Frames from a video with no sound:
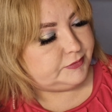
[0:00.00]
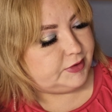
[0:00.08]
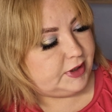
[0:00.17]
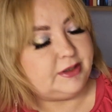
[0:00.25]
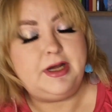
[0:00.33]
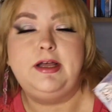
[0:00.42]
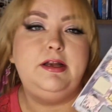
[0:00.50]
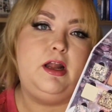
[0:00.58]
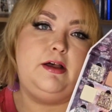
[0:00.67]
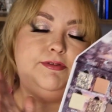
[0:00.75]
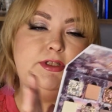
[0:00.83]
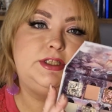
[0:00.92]
I
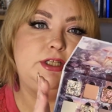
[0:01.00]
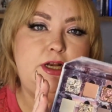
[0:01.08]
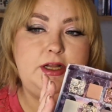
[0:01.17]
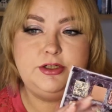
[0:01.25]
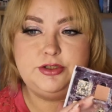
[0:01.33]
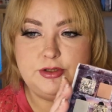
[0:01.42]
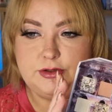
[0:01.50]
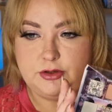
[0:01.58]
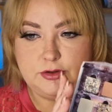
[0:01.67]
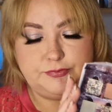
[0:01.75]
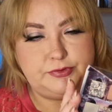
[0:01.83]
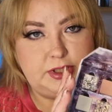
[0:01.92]
love the selection
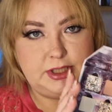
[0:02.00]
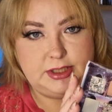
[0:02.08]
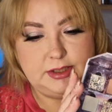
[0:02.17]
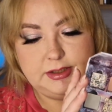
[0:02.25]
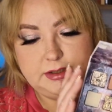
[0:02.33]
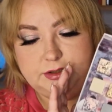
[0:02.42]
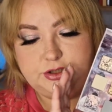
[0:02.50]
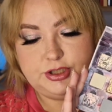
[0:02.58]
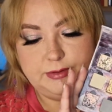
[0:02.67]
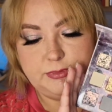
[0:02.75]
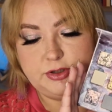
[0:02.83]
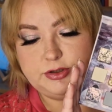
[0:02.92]
of the
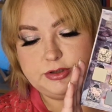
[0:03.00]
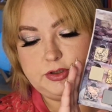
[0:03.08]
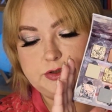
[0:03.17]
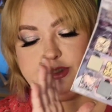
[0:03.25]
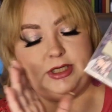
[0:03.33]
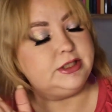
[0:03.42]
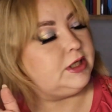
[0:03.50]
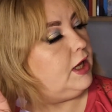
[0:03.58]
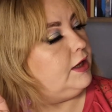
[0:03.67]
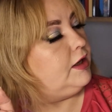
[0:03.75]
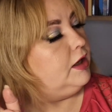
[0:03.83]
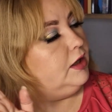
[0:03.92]
shimmers, because there's
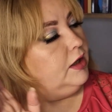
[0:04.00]
like